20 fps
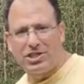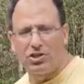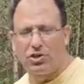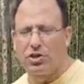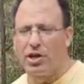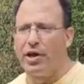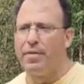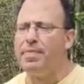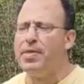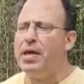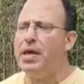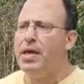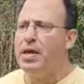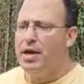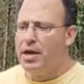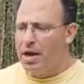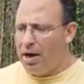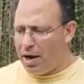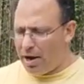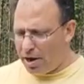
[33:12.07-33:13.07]
Okay,
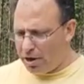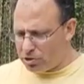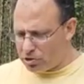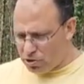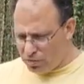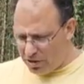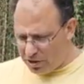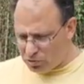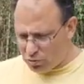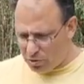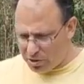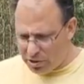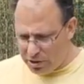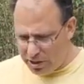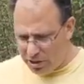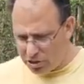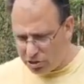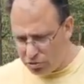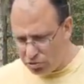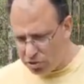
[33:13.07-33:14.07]
so that's one of the
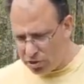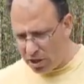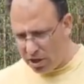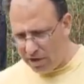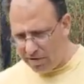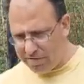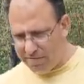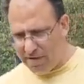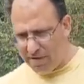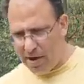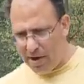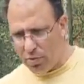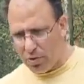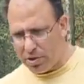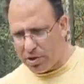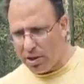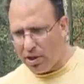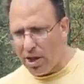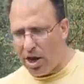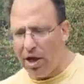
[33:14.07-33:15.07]
issues that I find
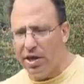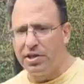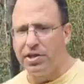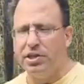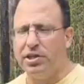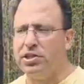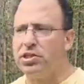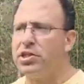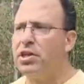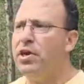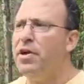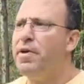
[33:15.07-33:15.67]
with a lot of these